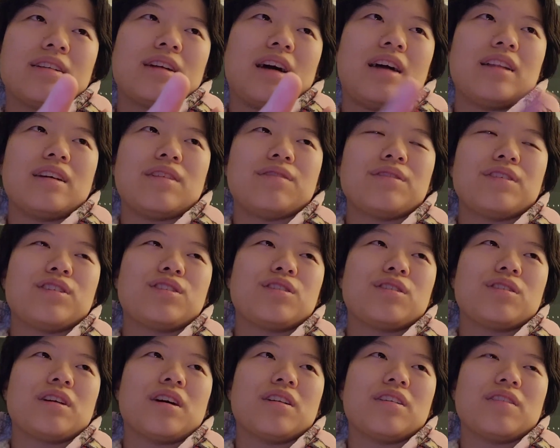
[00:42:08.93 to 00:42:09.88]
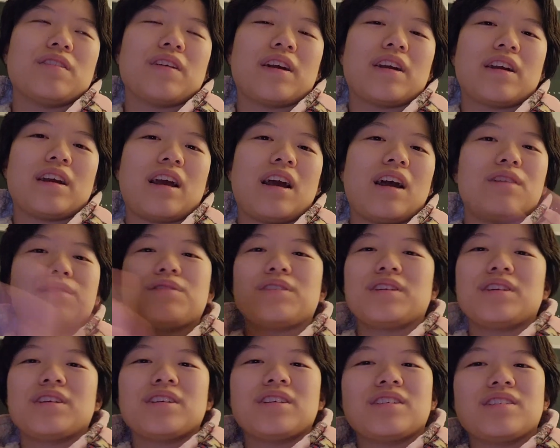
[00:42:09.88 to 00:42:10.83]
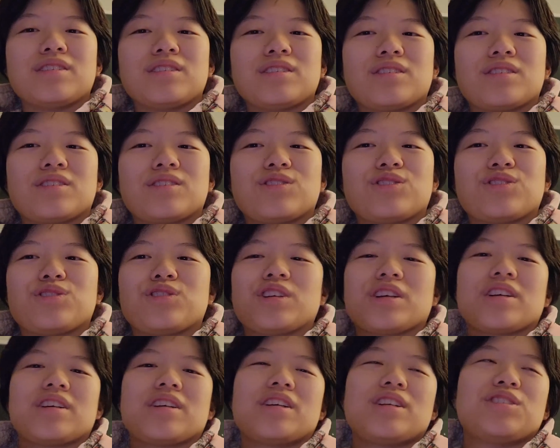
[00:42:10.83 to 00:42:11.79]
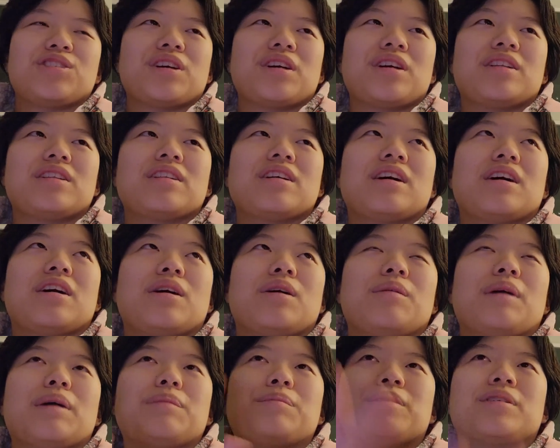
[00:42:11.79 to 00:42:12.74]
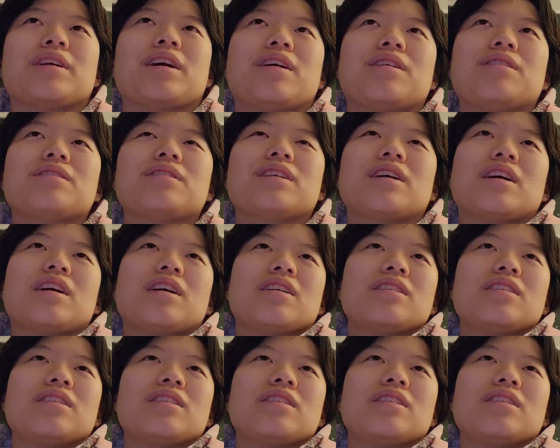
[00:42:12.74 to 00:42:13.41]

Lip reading: I definitely sold out of like every chicken keychain I put out.